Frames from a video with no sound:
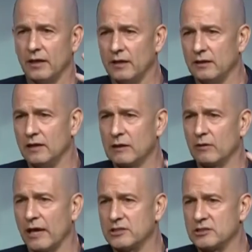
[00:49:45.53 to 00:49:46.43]
unique
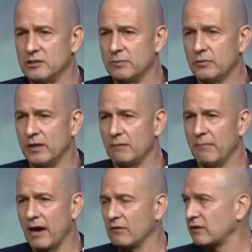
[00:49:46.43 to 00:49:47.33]
relationship between
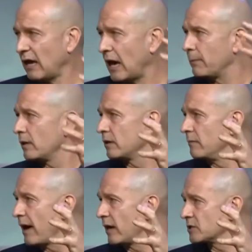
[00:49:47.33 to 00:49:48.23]
amount of capital under
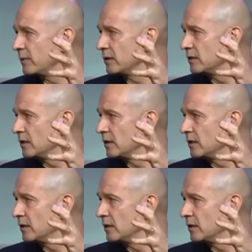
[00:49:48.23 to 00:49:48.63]
management